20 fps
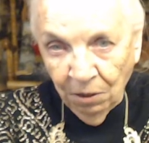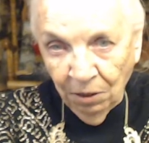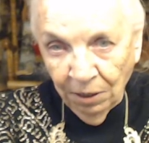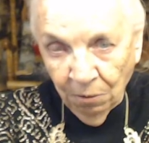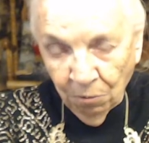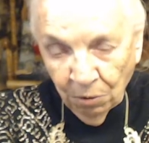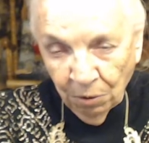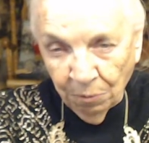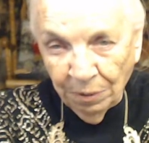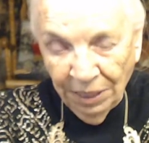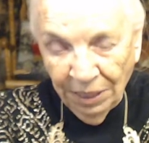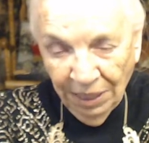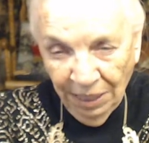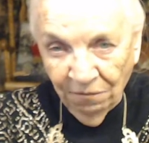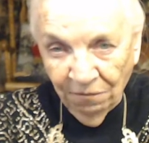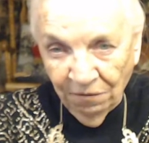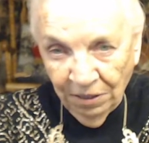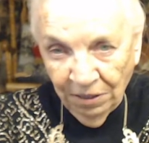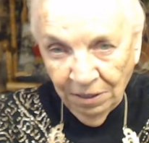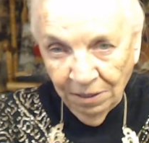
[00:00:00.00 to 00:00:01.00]
it would be
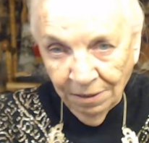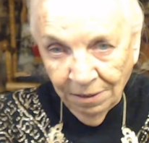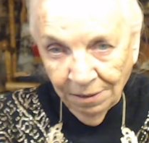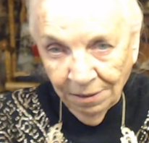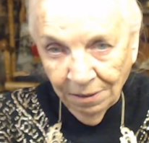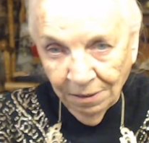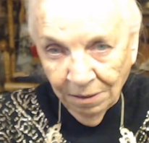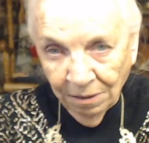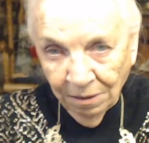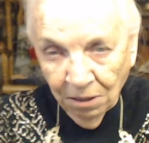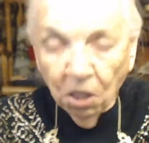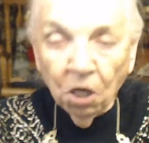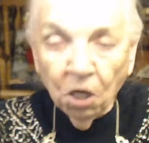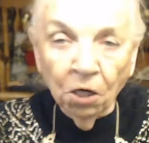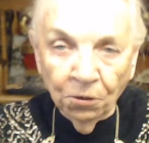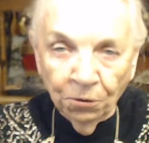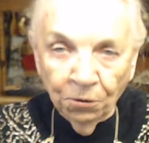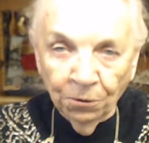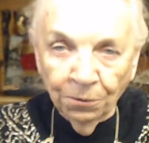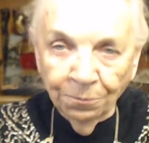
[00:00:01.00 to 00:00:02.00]
even
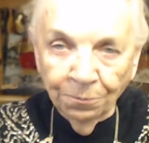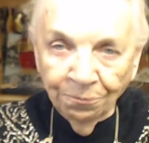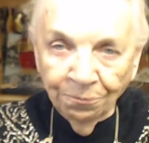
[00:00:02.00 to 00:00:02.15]
harder.